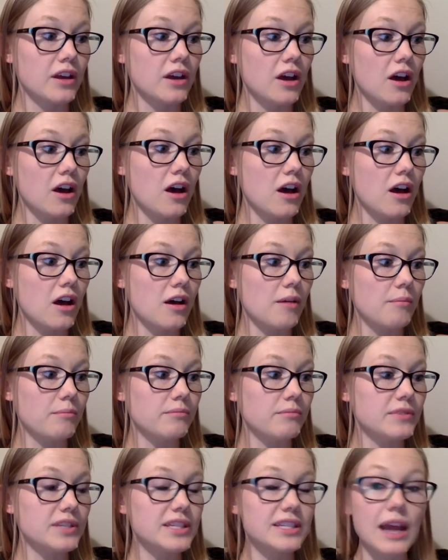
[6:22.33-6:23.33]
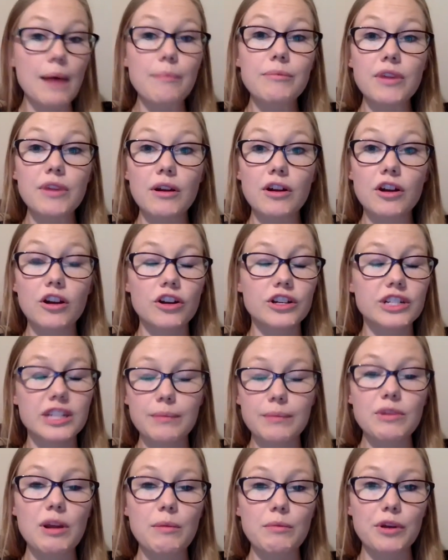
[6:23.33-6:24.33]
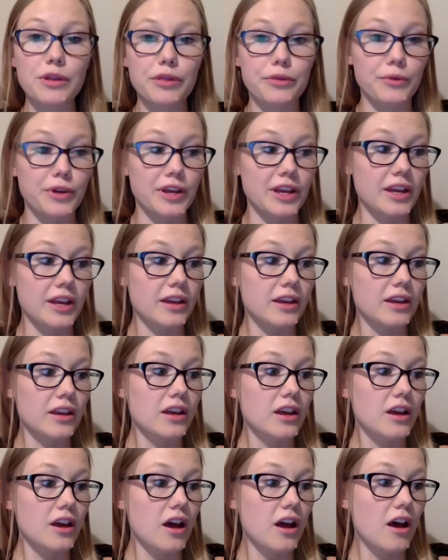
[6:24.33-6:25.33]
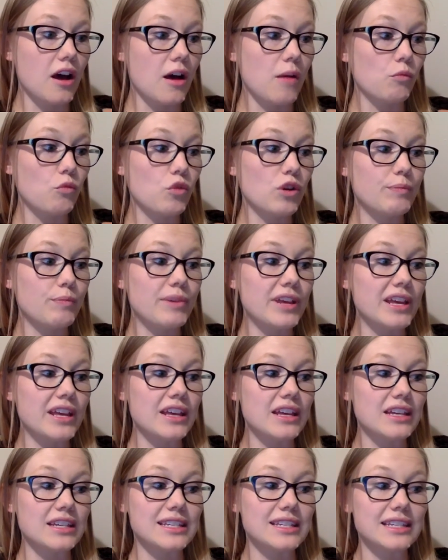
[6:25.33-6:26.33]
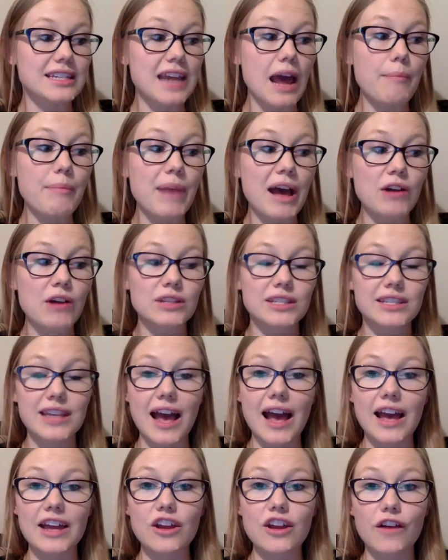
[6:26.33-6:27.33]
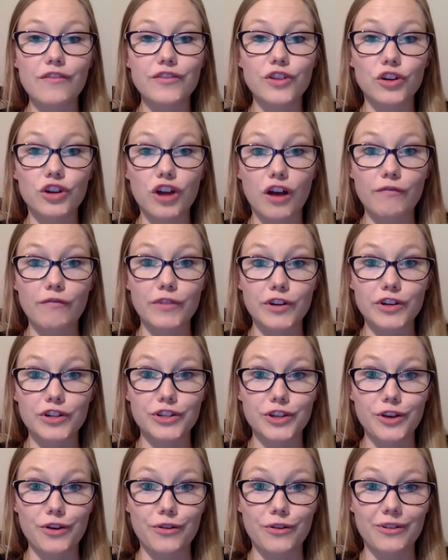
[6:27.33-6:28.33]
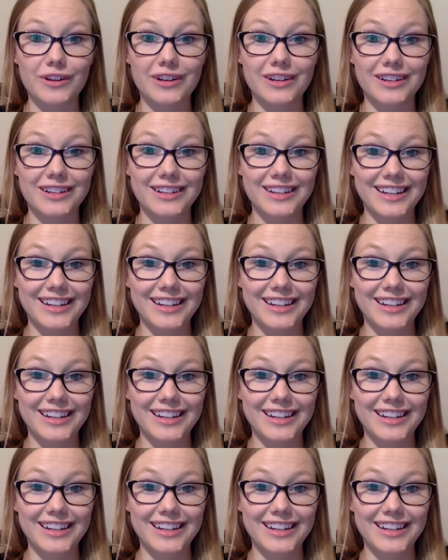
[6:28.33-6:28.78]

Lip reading: Tip number 3 would be step outside of your comfort zone.